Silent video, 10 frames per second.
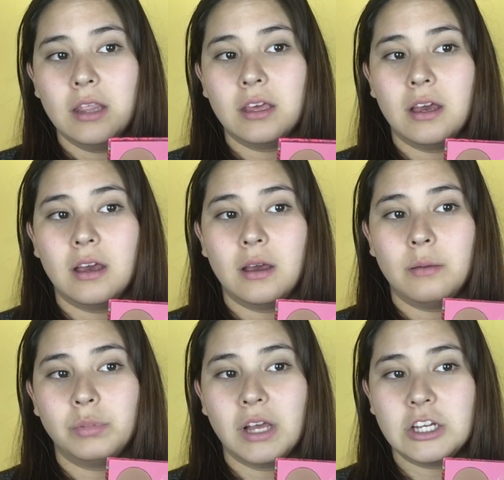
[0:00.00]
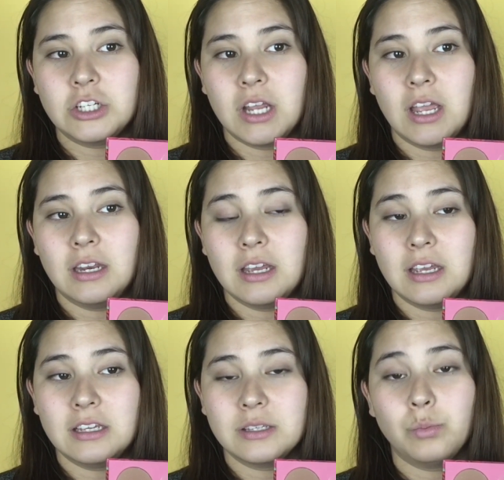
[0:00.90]
The blush shade
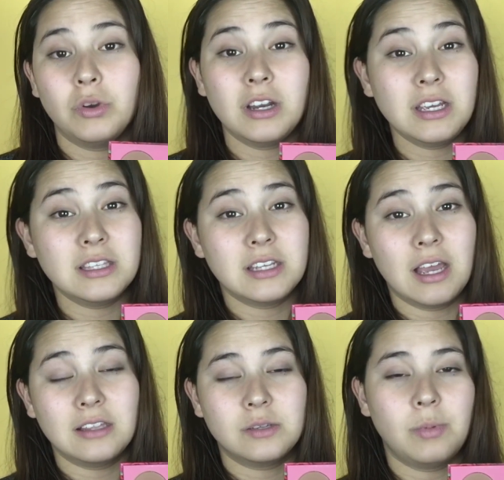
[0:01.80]
is pretty intense,